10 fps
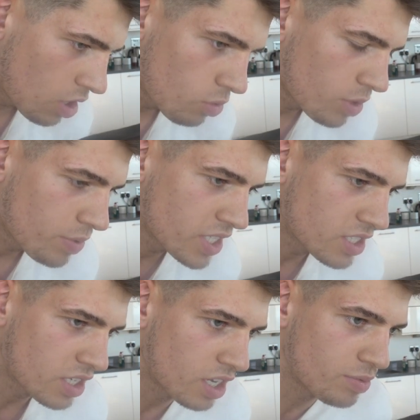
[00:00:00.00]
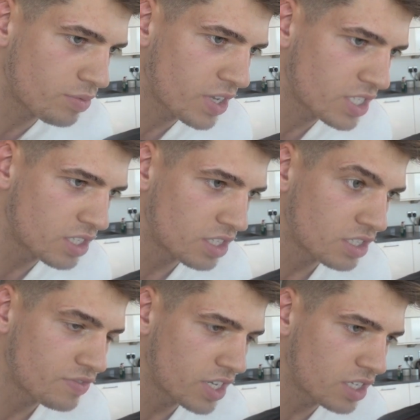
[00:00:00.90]
oh, well, basically, I'm investing in
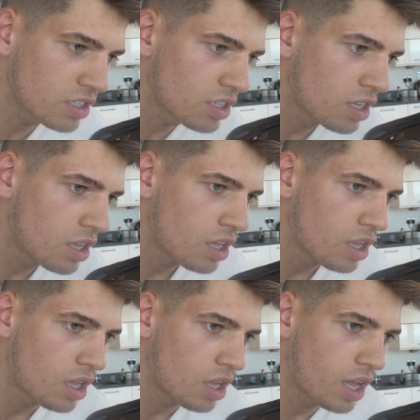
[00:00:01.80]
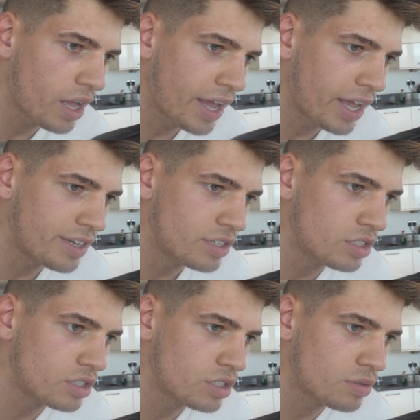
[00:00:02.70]
this thing,
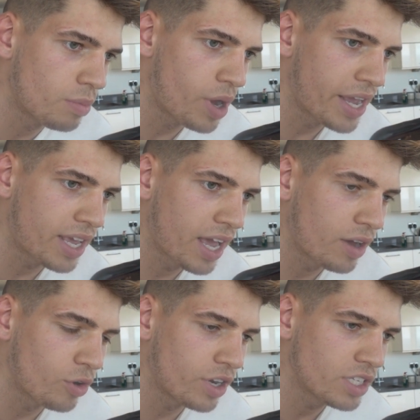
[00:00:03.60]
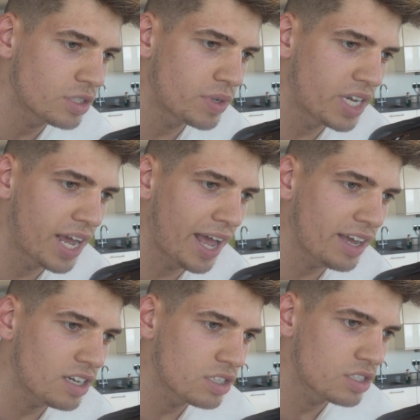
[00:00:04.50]
and my account on it's been
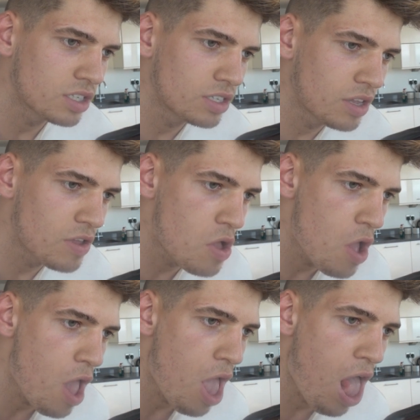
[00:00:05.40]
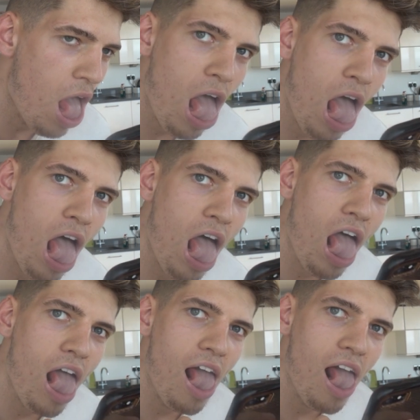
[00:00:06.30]
hacked.
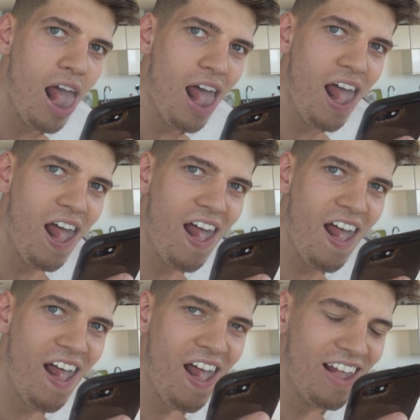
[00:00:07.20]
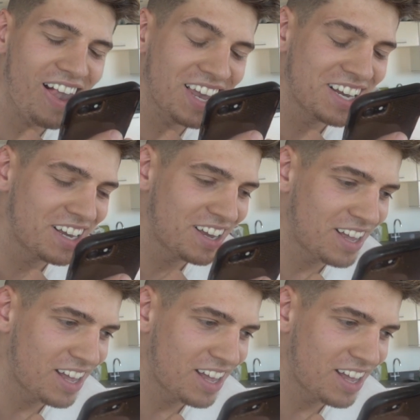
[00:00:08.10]
Oh, no.